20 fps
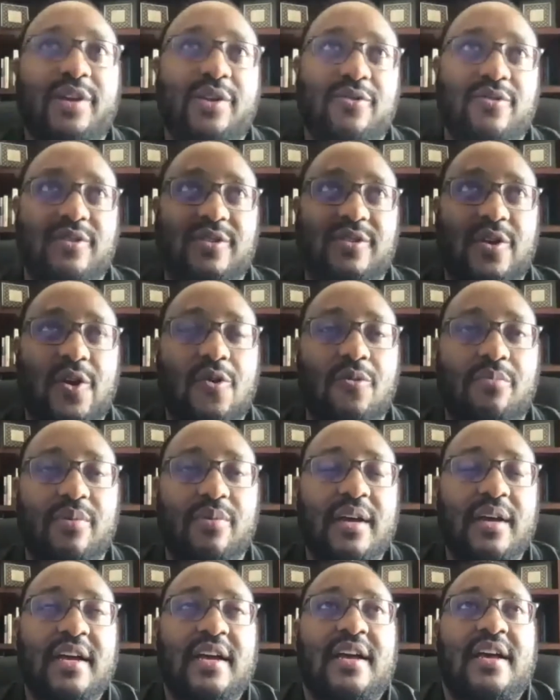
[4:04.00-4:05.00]
your scope,
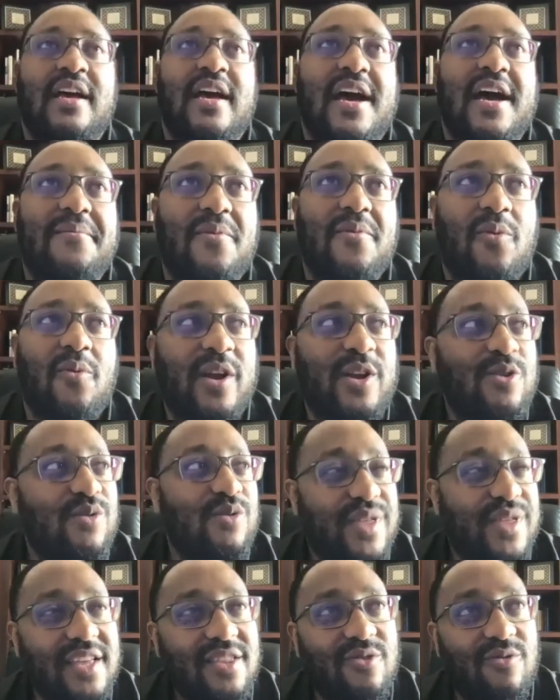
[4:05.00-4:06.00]
what do you
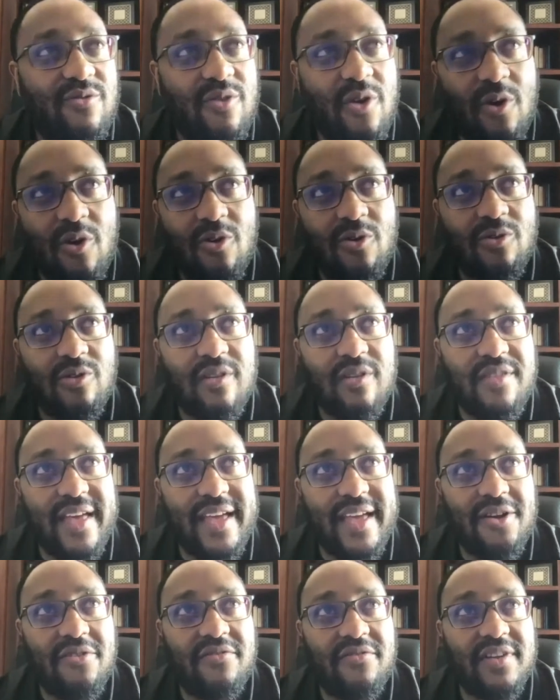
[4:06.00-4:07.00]
think the role
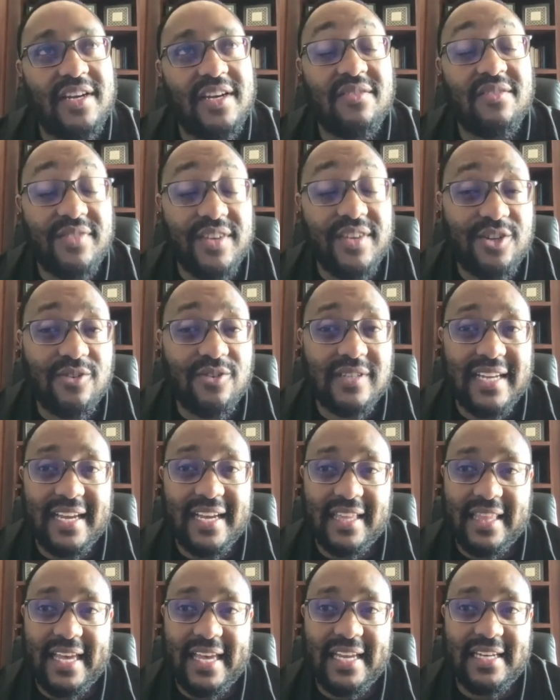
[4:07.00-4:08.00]
then of individuals
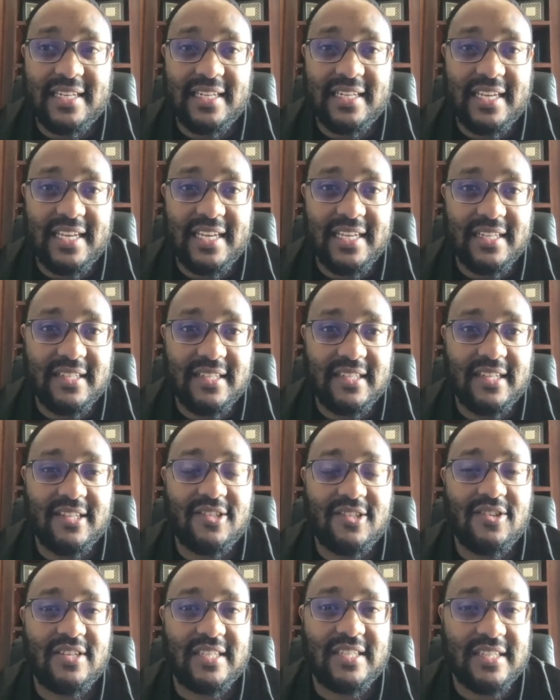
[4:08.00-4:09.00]
like that is in
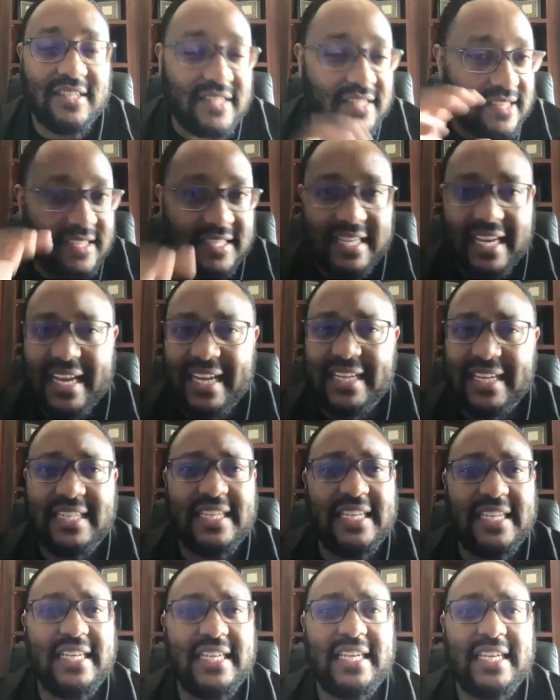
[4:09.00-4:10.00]

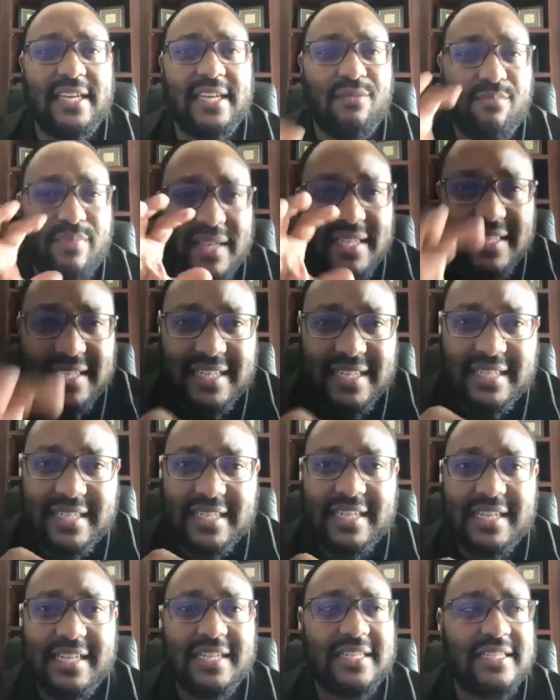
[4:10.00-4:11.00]
society, in
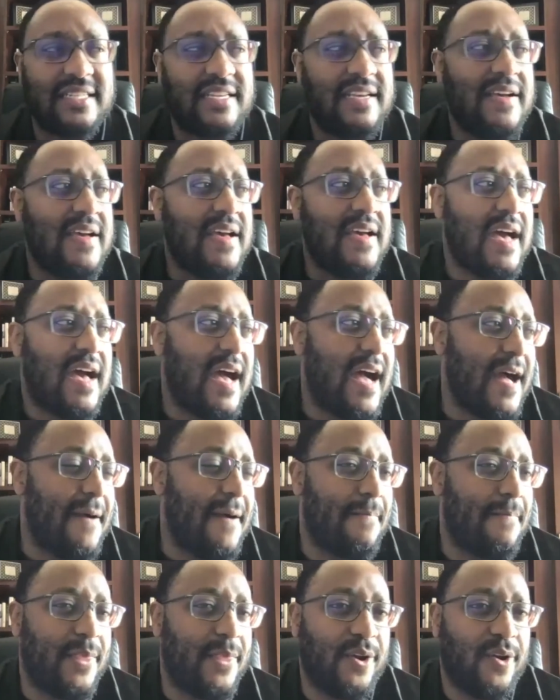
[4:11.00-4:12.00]
businesses,
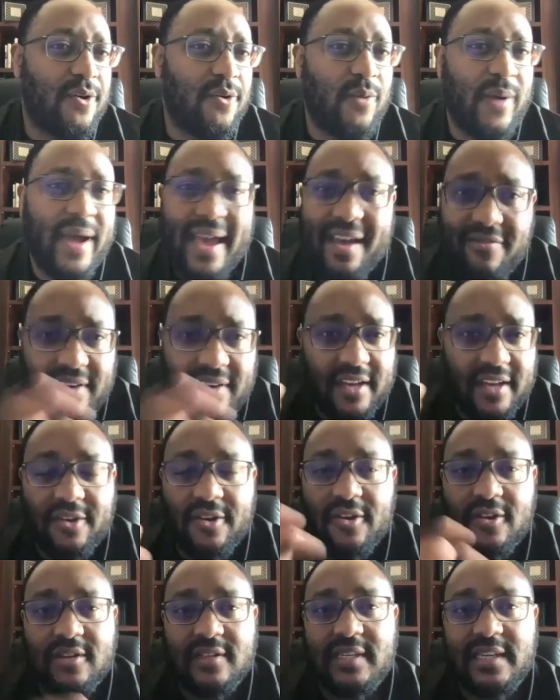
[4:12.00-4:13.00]
wherever?
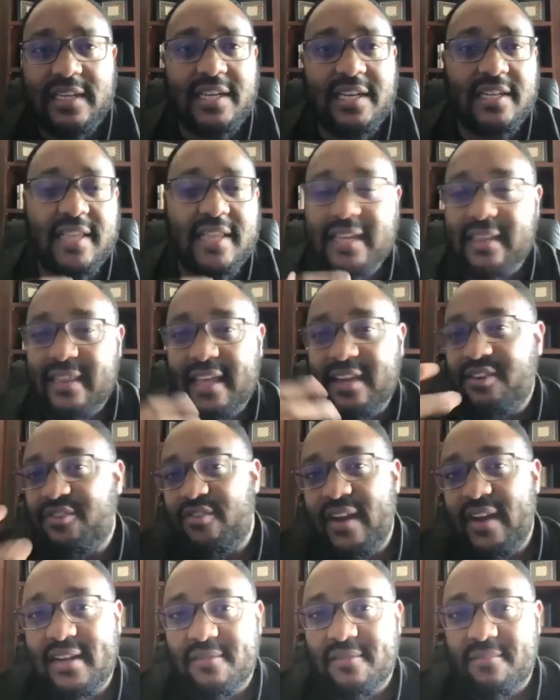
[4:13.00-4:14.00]
Because leader, that
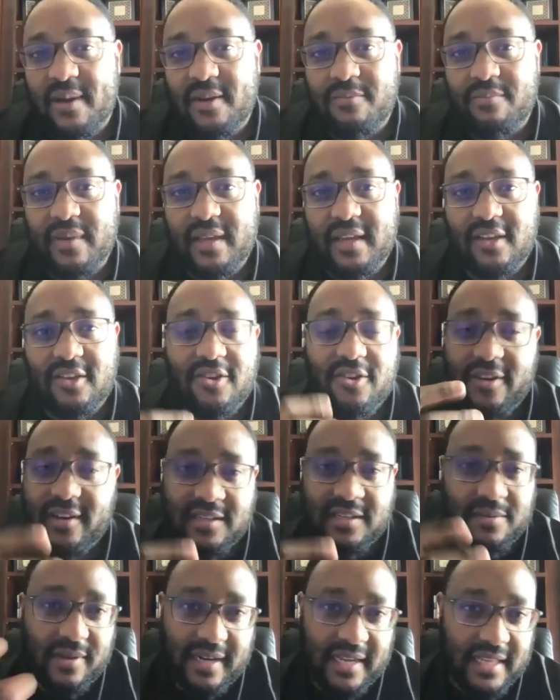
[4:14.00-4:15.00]
trait about being
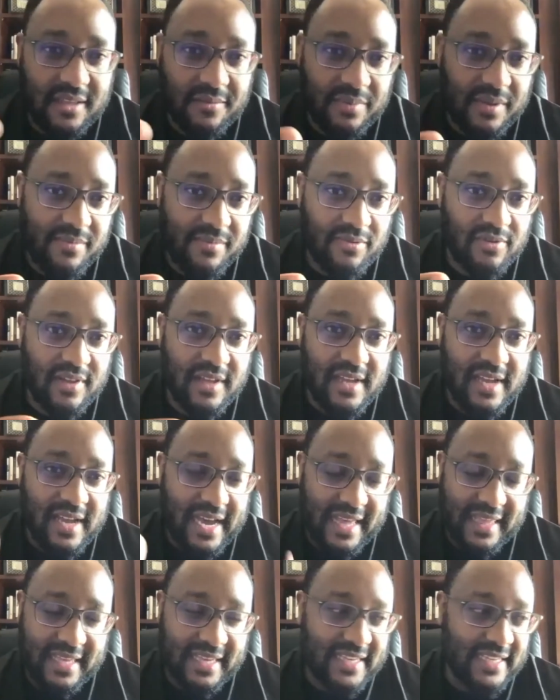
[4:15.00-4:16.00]
curious about other people,
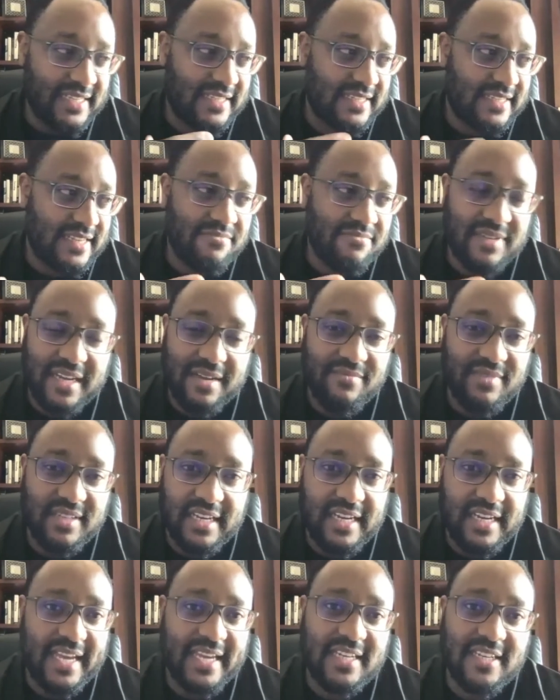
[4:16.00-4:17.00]
I think, is sometimes
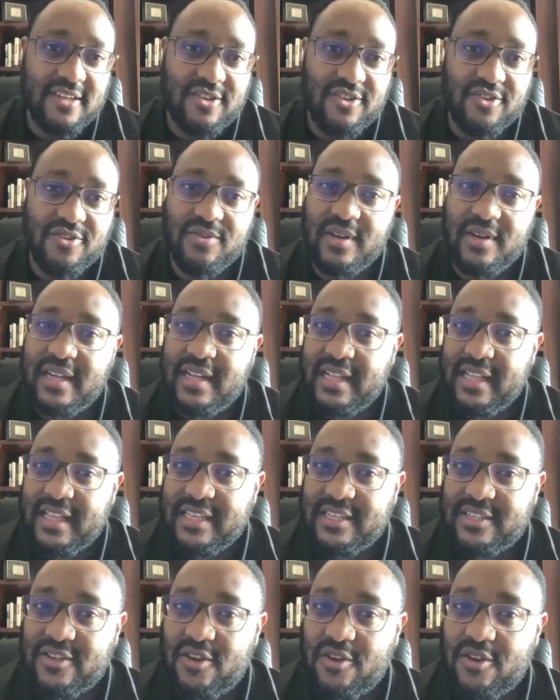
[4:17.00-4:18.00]
innate in you.
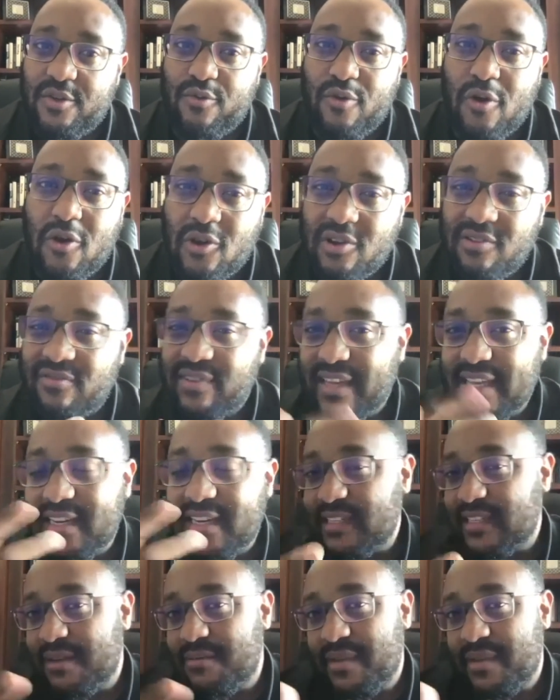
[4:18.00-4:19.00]
So the role of
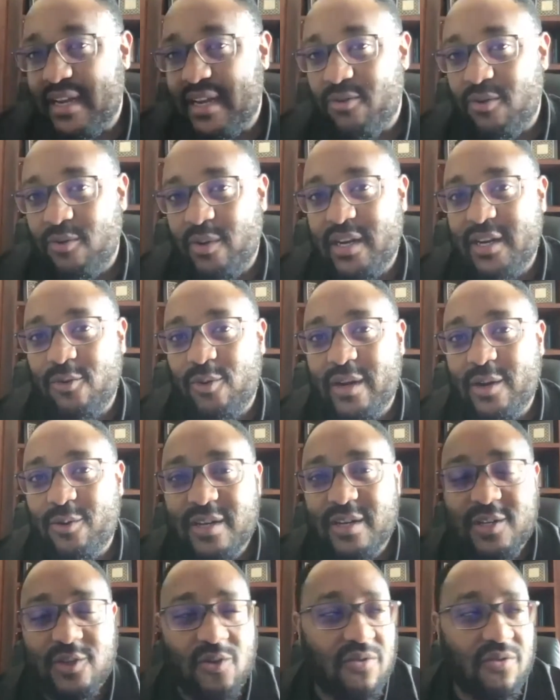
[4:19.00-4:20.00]
leaders, I mean,
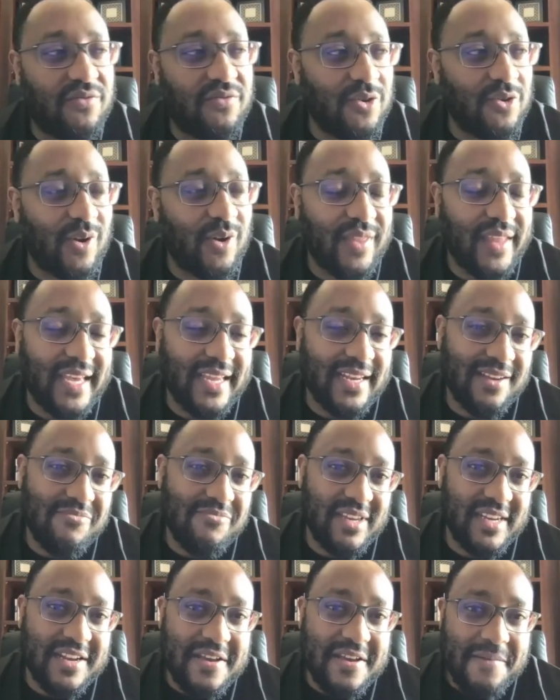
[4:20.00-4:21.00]
what is your view on that? I
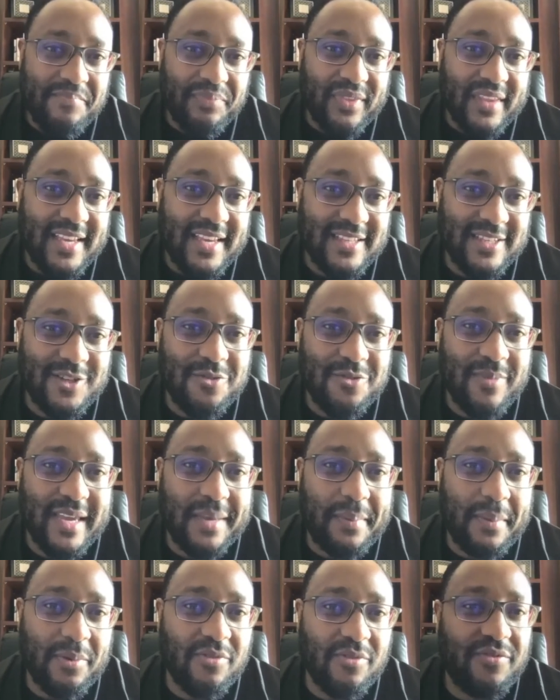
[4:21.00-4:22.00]
mean, is it to
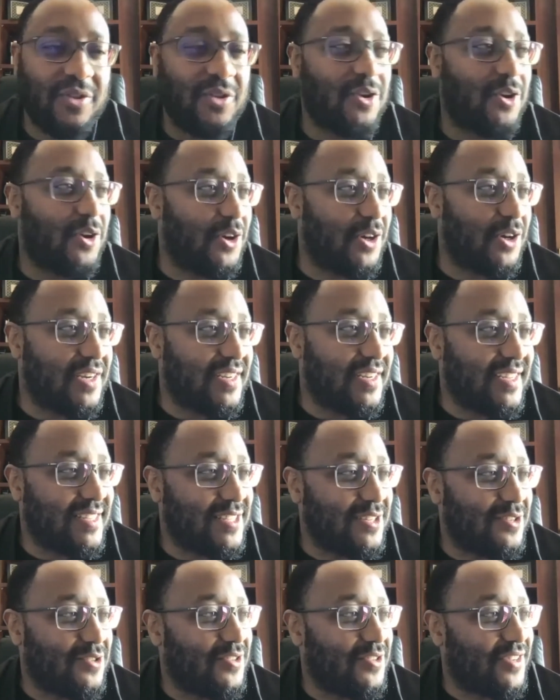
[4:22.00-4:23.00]
make people feel good?
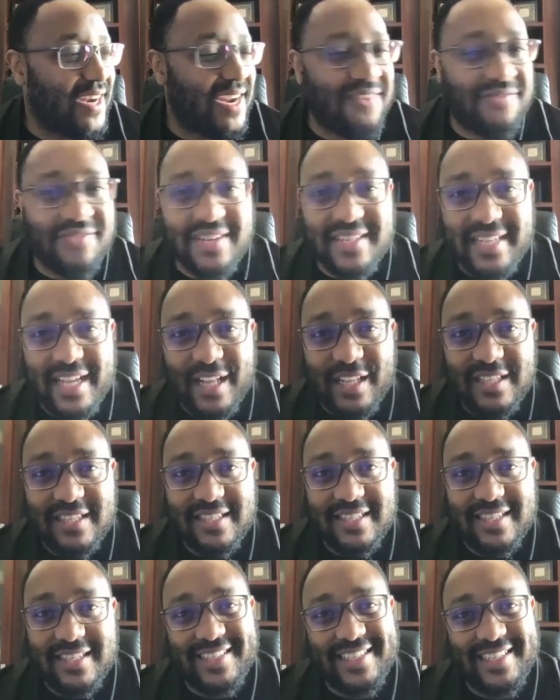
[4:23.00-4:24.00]
Is it to drive
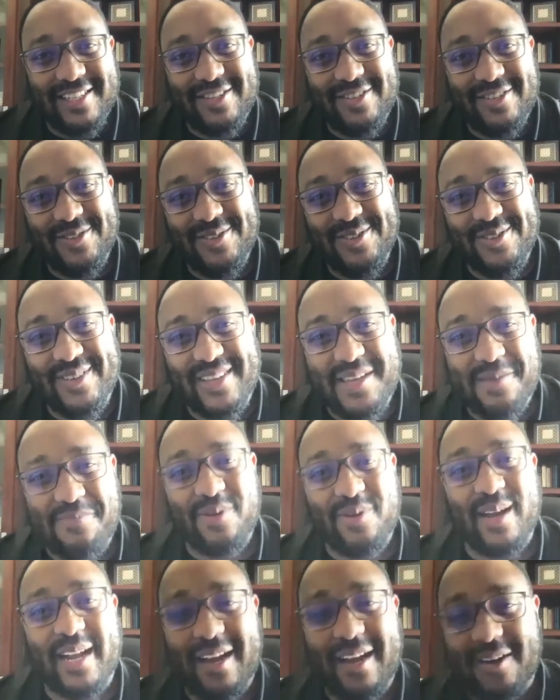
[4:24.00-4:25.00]
results? Is it to keep
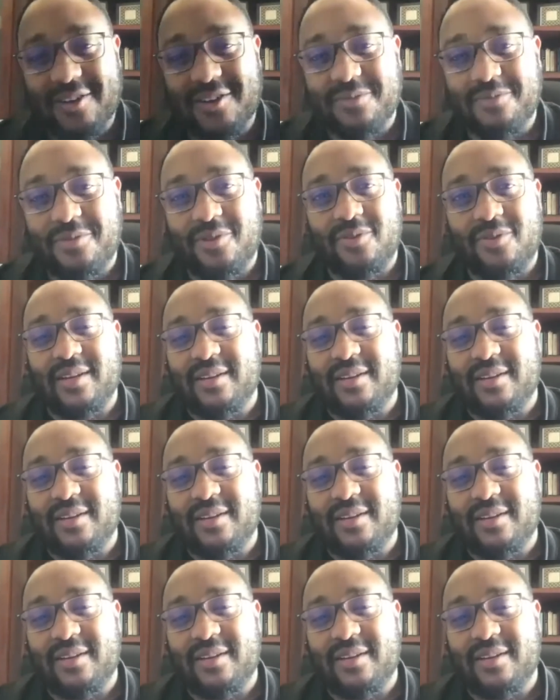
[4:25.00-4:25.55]
you accountable?